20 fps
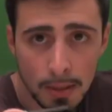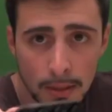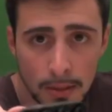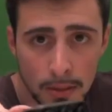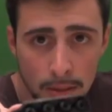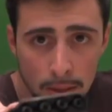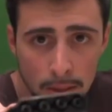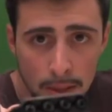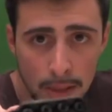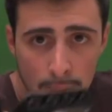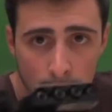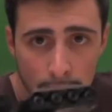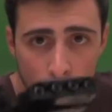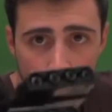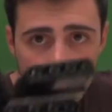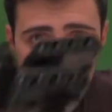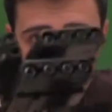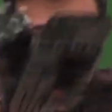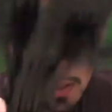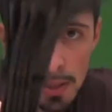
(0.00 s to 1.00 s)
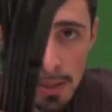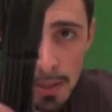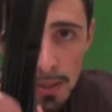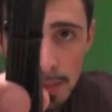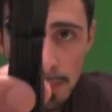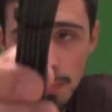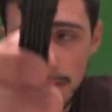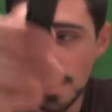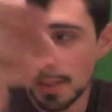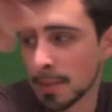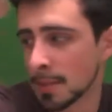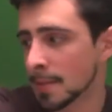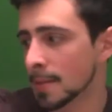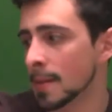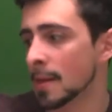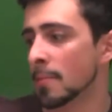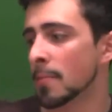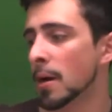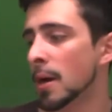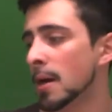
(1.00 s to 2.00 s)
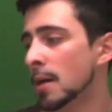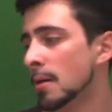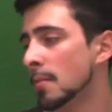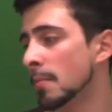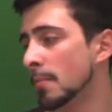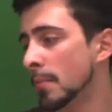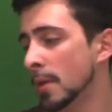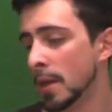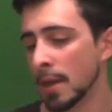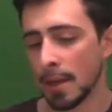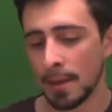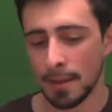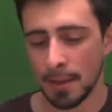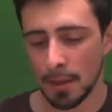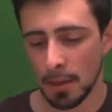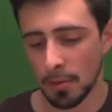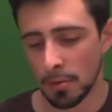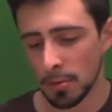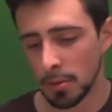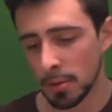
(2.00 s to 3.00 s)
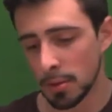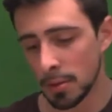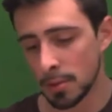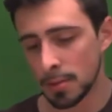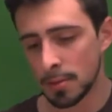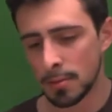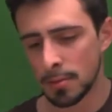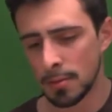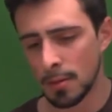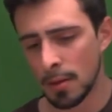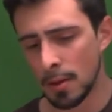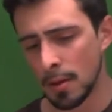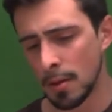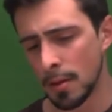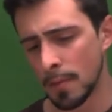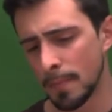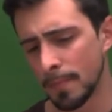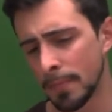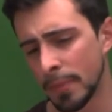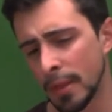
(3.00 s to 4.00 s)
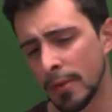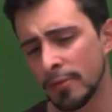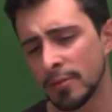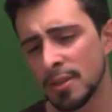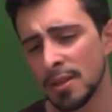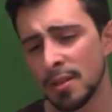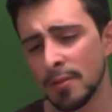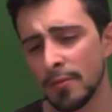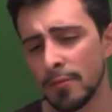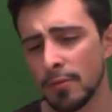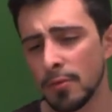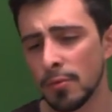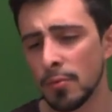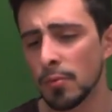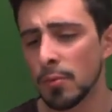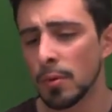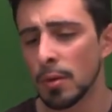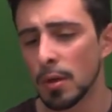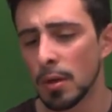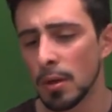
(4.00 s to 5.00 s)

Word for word: it saves me space in my mini tower because uh, I've seen a few